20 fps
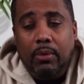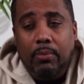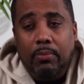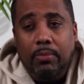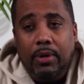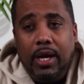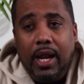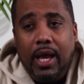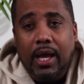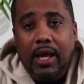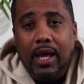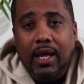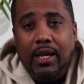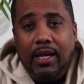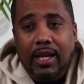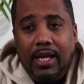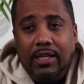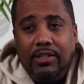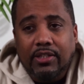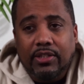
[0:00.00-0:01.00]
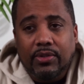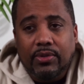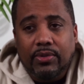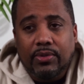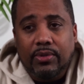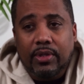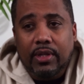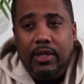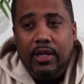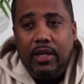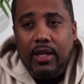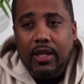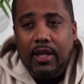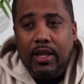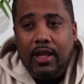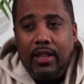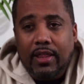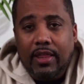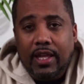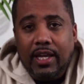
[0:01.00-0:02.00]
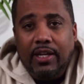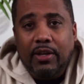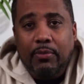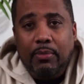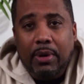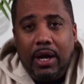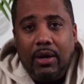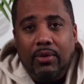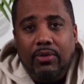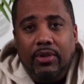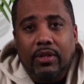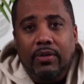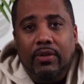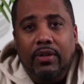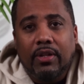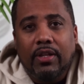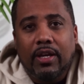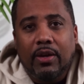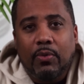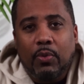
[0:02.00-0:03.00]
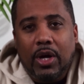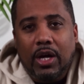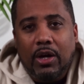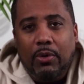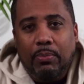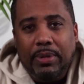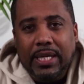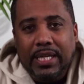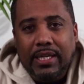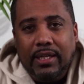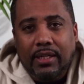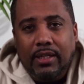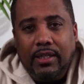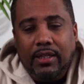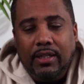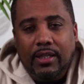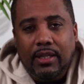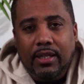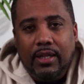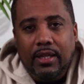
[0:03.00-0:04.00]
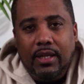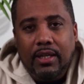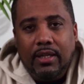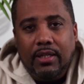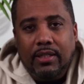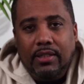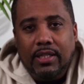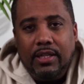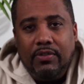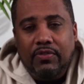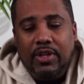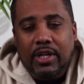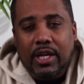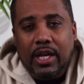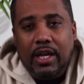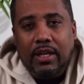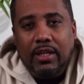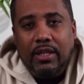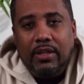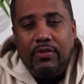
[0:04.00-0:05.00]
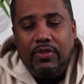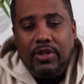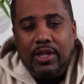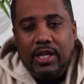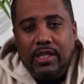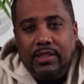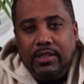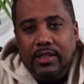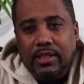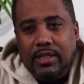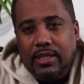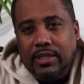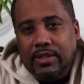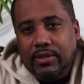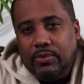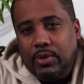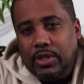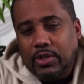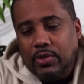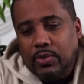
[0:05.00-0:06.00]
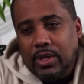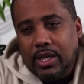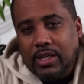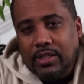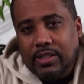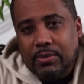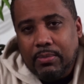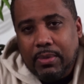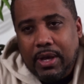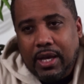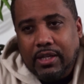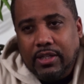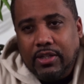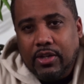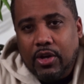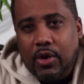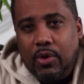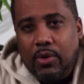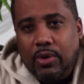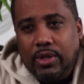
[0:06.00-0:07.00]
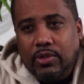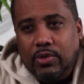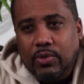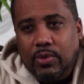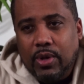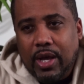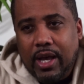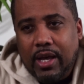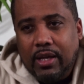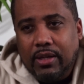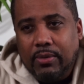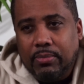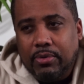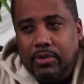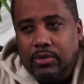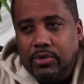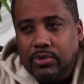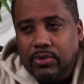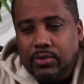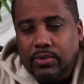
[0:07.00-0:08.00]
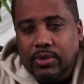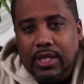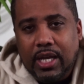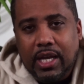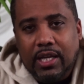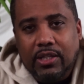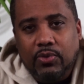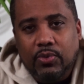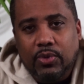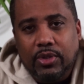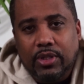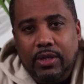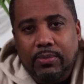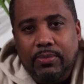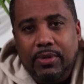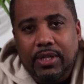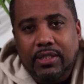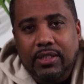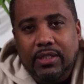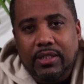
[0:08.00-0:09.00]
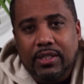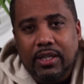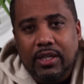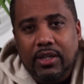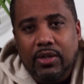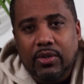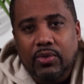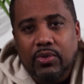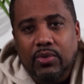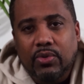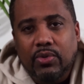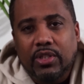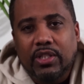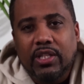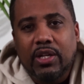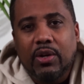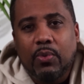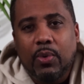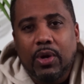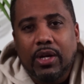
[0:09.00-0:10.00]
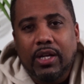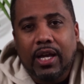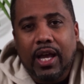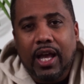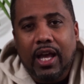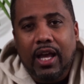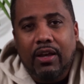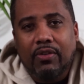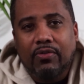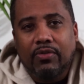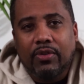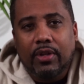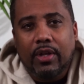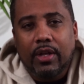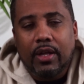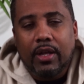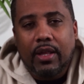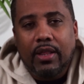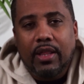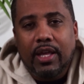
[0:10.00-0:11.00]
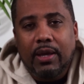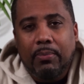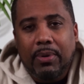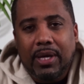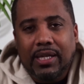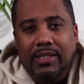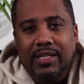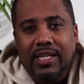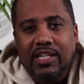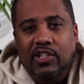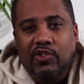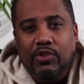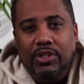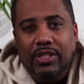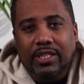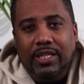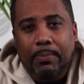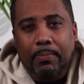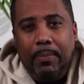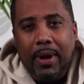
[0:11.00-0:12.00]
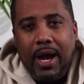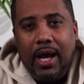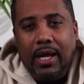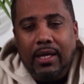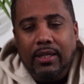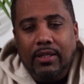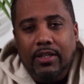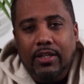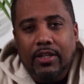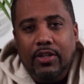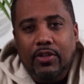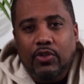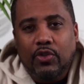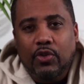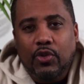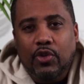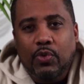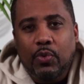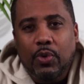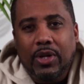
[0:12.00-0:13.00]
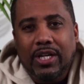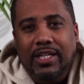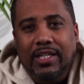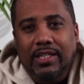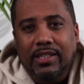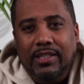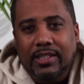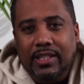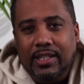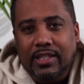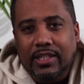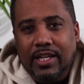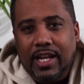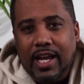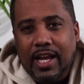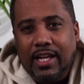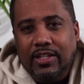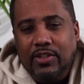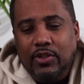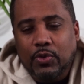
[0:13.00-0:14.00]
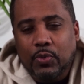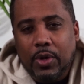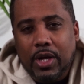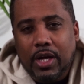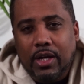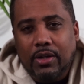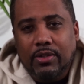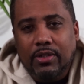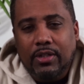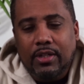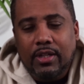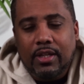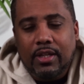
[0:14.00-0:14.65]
but I like to think about their well-being, because even as a leader, when you let somebody go and you had a personal ties with them, you still want to have their best interests in mind. So you want to consider that as well.